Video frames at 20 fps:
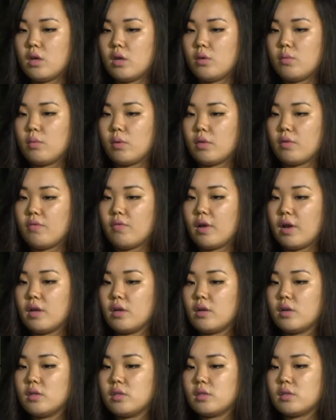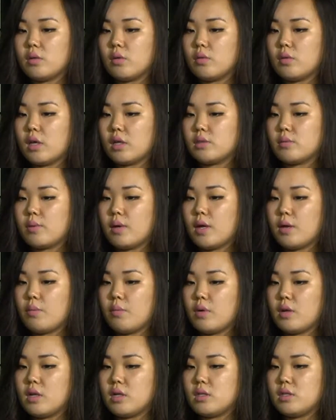with fine art. So that's why I
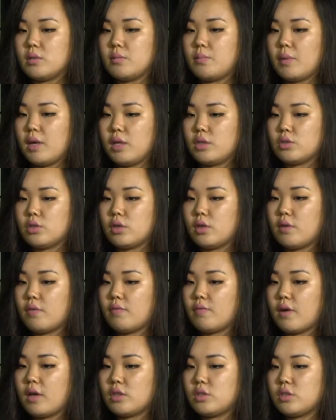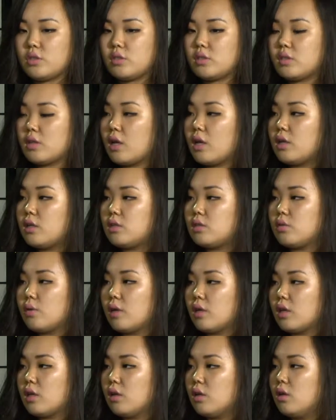wanted to major in fashion design, so I
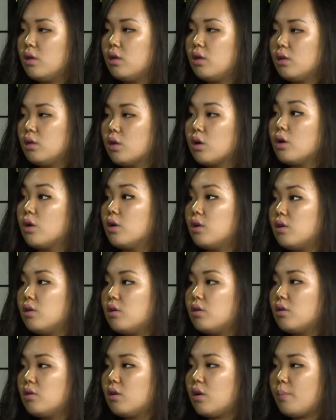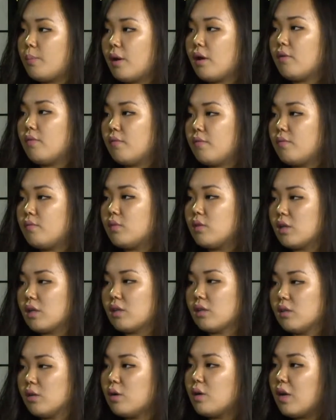can learn
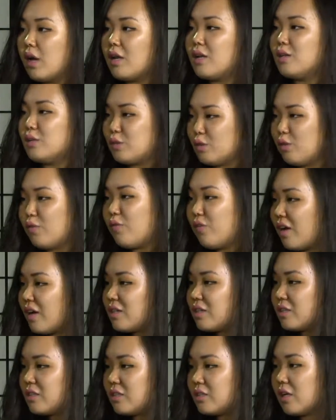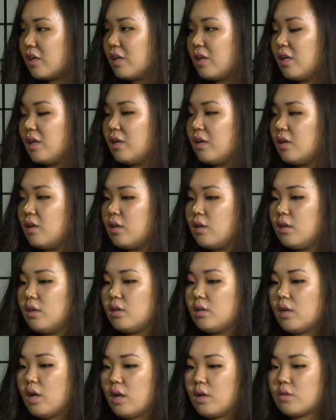how to do fashion design and
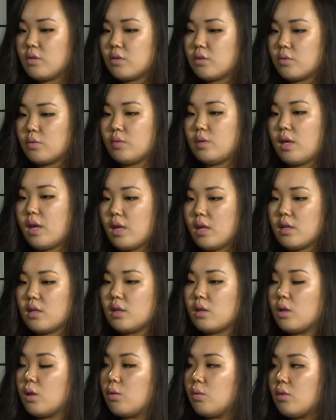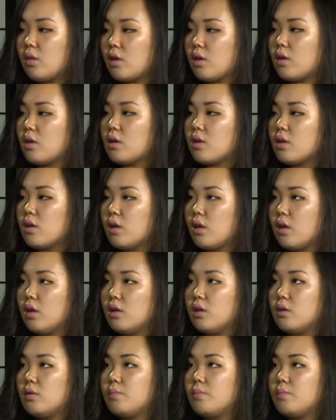how to create clothing. And